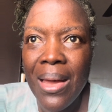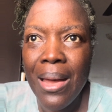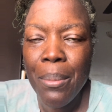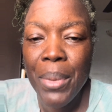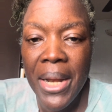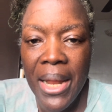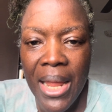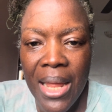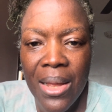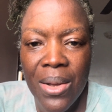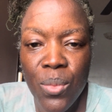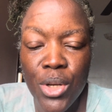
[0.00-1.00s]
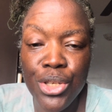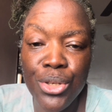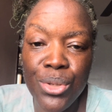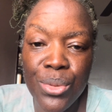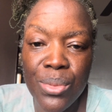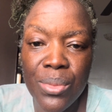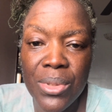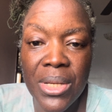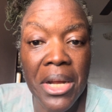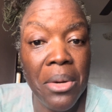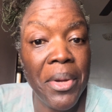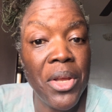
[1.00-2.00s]
But hey, what'd you do? You
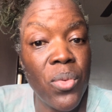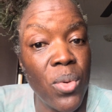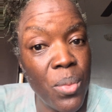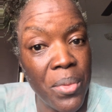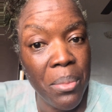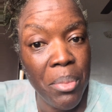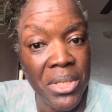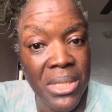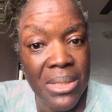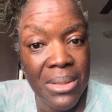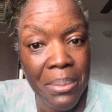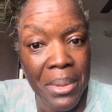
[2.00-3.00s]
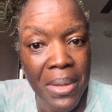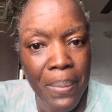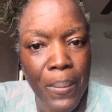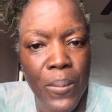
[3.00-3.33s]
get up and you roll with the punches, Abby.